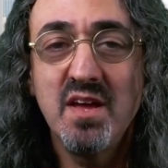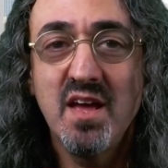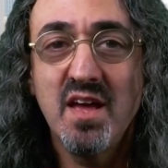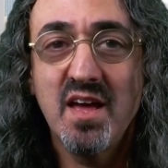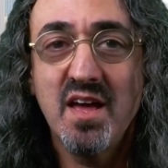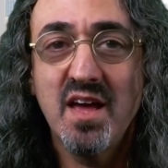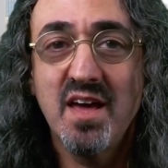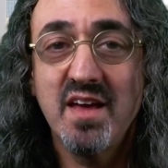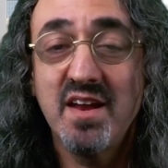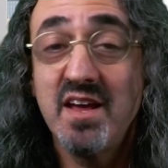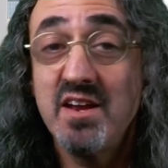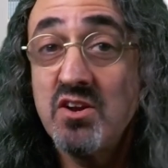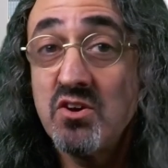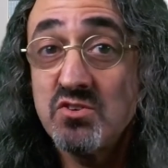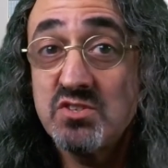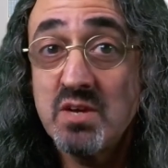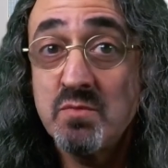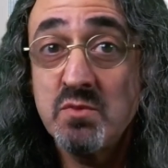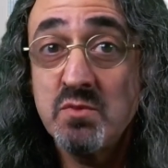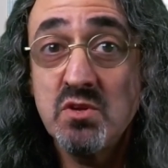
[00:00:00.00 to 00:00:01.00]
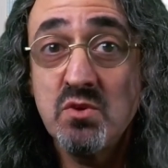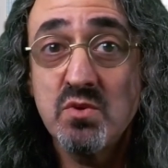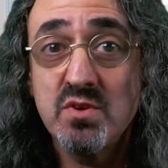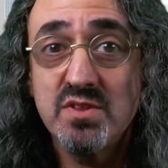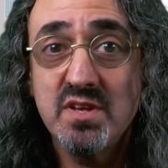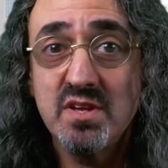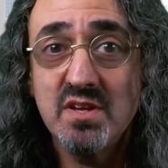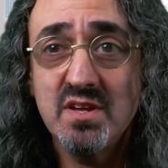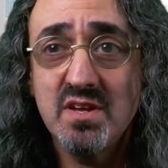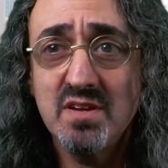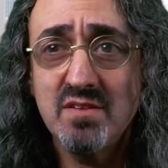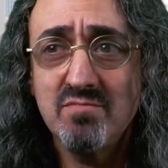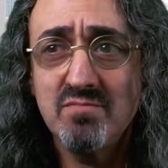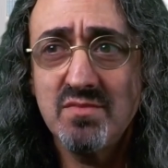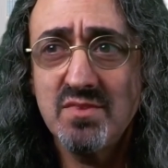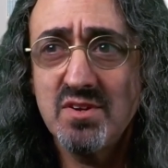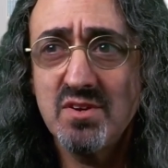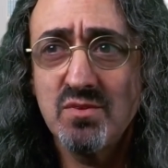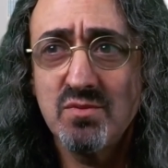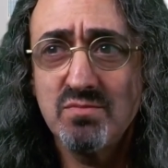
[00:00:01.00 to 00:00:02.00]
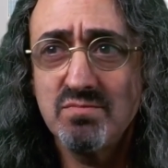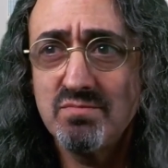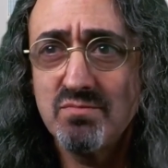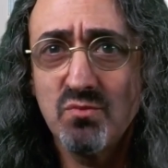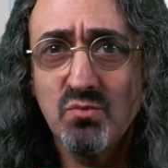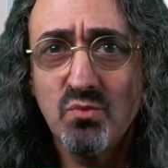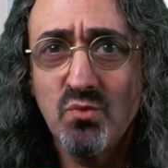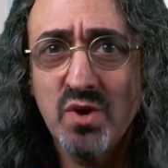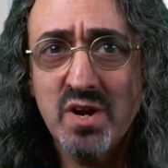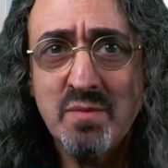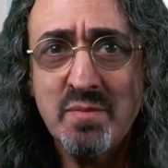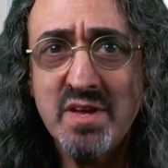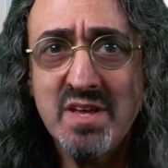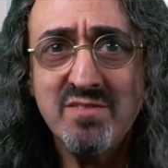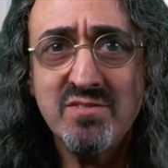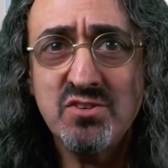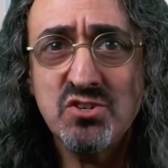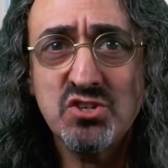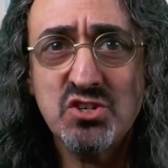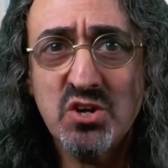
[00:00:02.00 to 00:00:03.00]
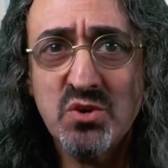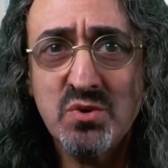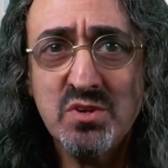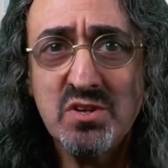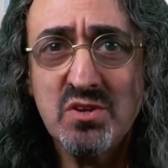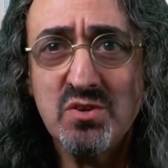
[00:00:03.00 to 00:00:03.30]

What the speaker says: And I know some of you are thinking, you know, what am I even showing you?